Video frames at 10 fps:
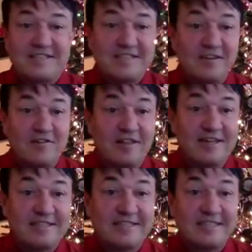So
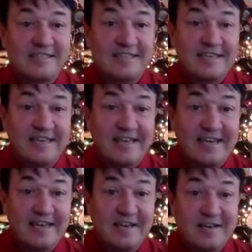let's
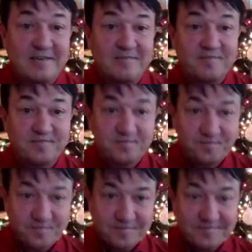see. Um,
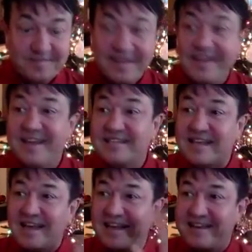yes.
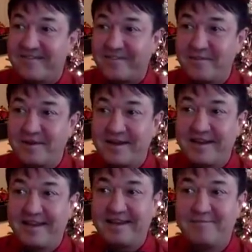Hi,
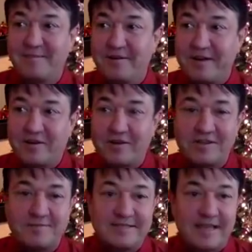everybody. Merry
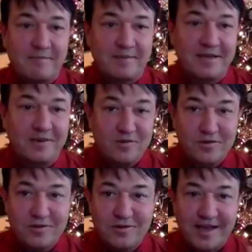Christmas. Happy
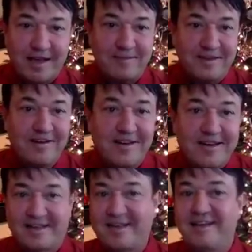Yule. Happy
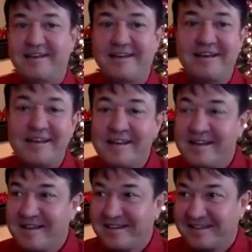Hanukkah.
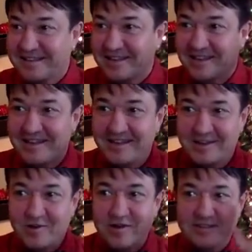
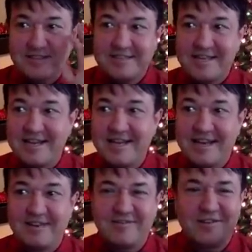Uh, Kwanzaa,
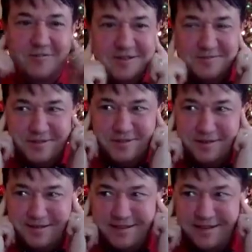I don't know that much
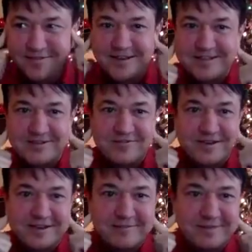about that one. I should
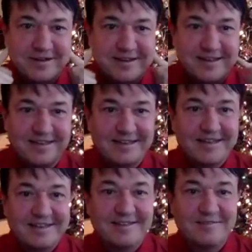read up on it.
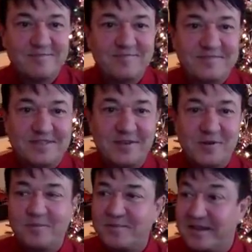Um,
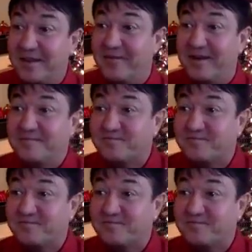so, anyway,